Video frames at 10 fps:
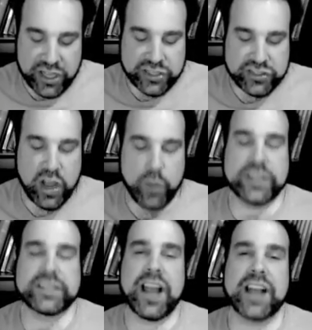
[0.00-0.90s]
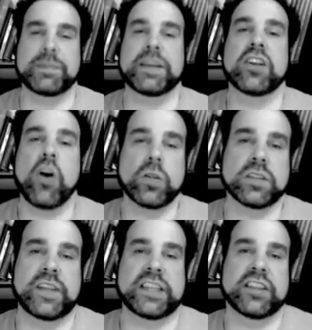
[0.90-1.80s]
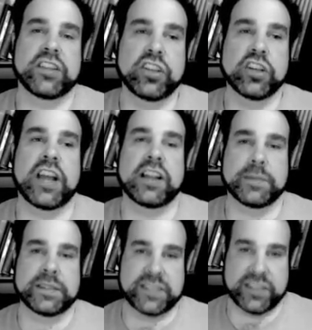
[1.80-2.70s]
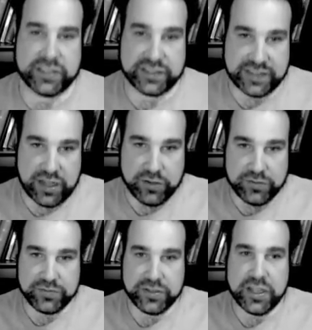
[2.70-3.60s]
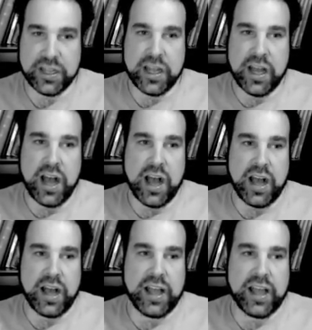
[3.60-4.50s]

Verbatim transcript: to always kind of be cultivating the good elements in yourself. Uh,